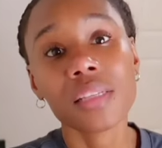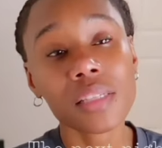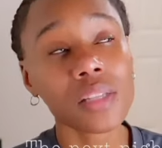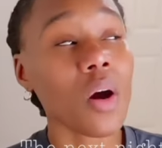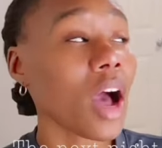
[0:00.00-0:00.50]

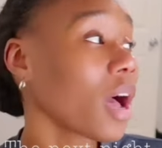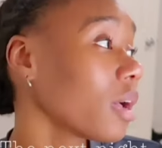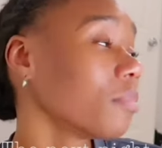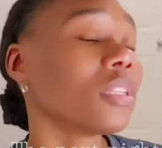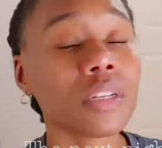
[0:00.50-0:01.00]
So
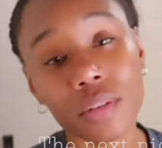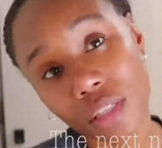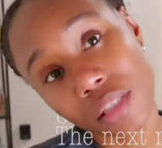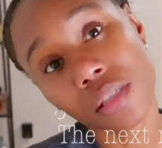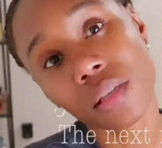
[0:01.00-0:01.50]
I'm
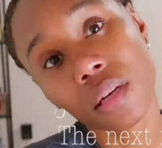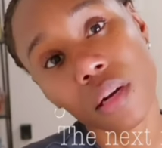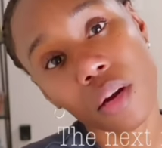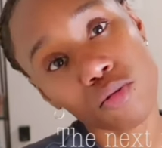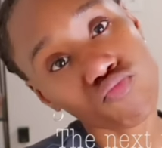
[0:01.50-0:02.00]
literally just
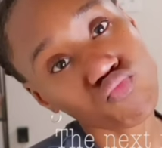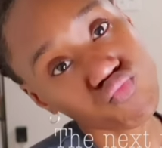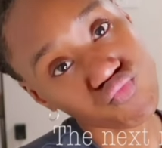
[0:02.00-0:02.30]
getting home,